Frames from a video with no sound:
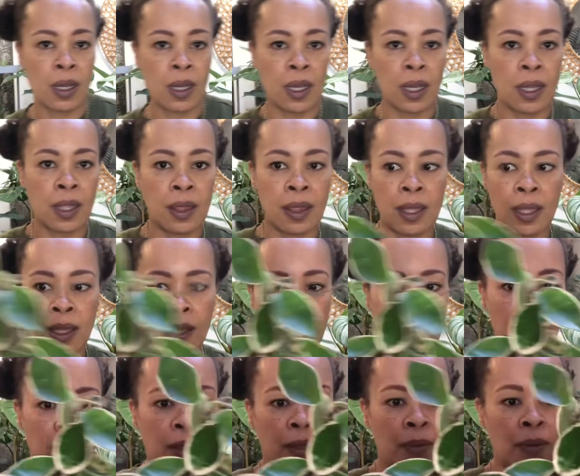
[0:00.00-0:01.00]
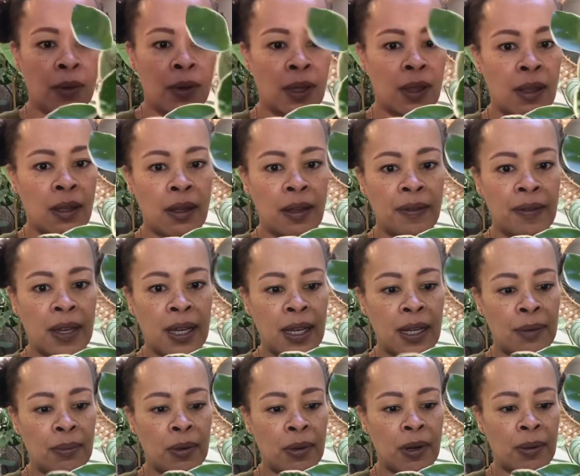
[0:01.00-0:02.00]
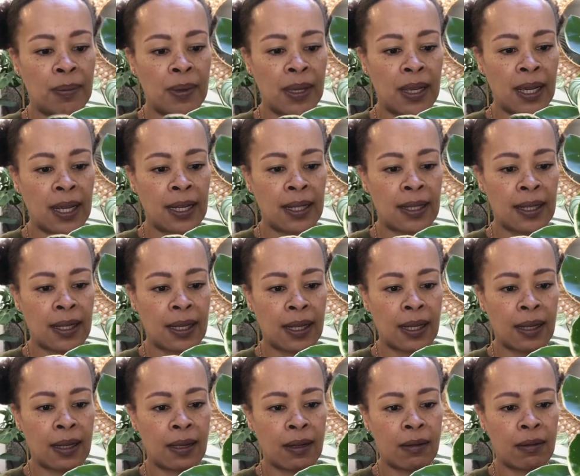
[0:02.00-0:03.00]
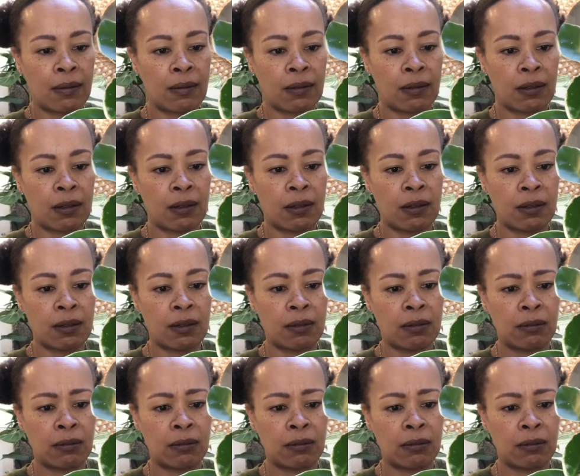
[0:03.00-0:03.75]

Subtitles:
and then the one that I've had propagating, God,